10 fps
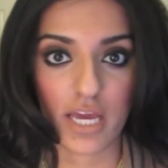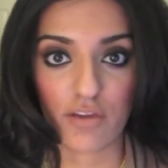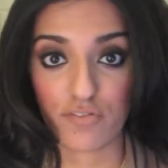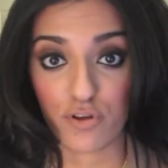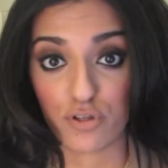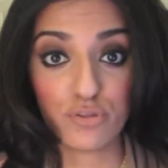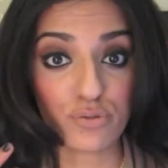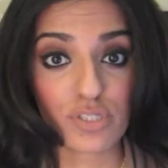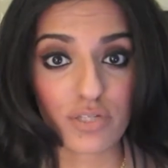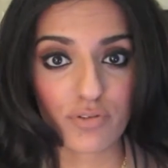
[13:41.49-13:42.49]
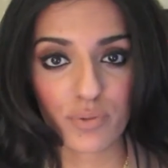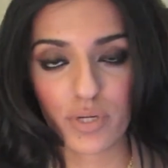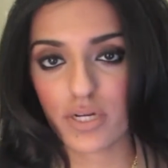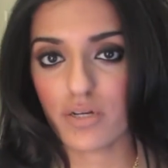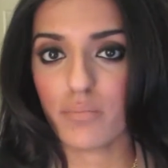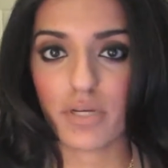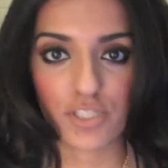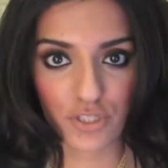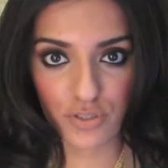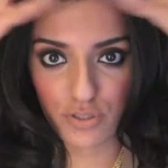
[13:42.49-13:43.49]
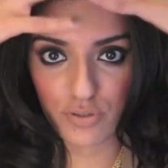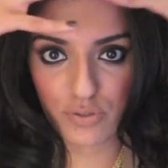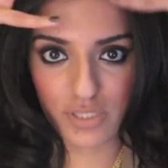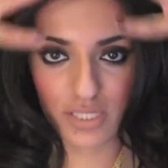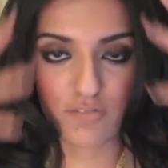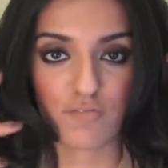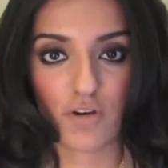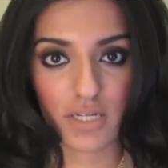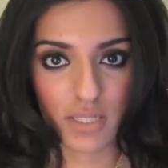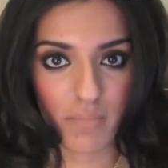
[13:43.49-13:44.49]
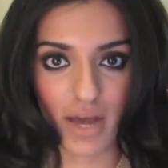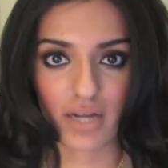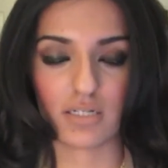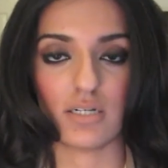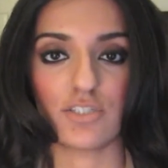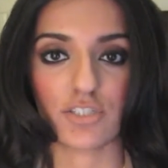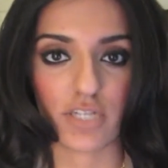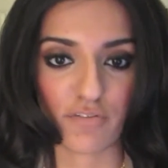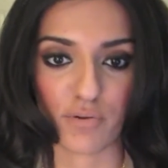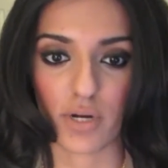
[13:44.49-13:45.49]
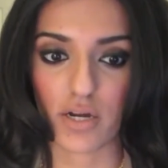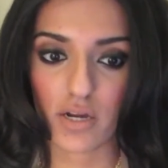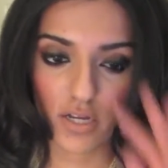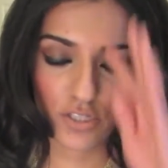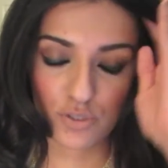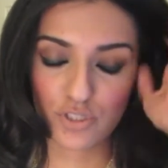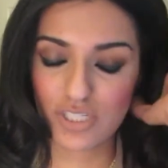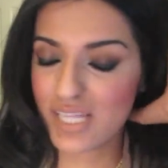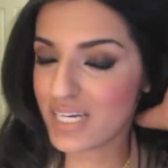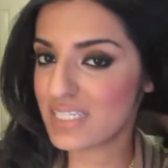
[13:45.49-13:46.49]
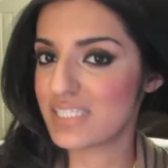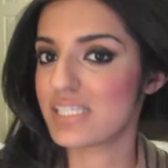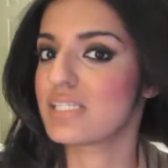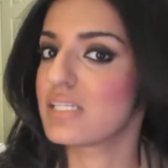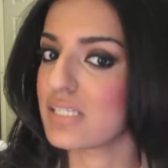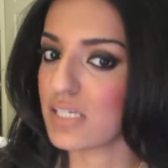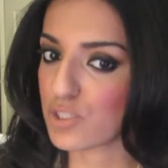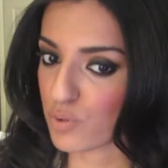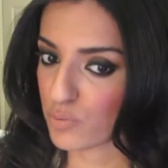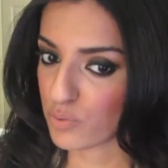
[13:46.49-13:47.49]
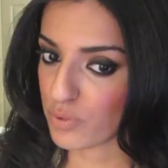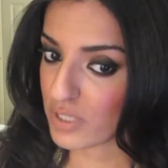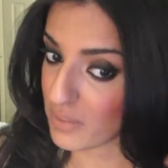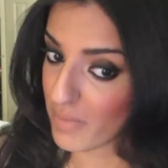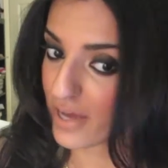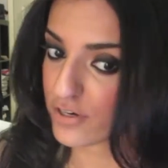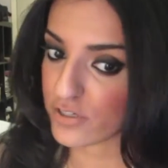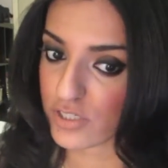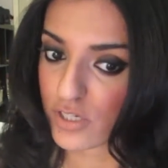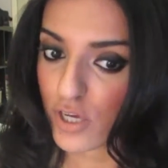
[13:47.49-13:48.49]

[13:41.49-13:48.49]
If they're loose everywhere, make sure they're loose in the front and the back, under, everywhere. So just that consistency is what really matters.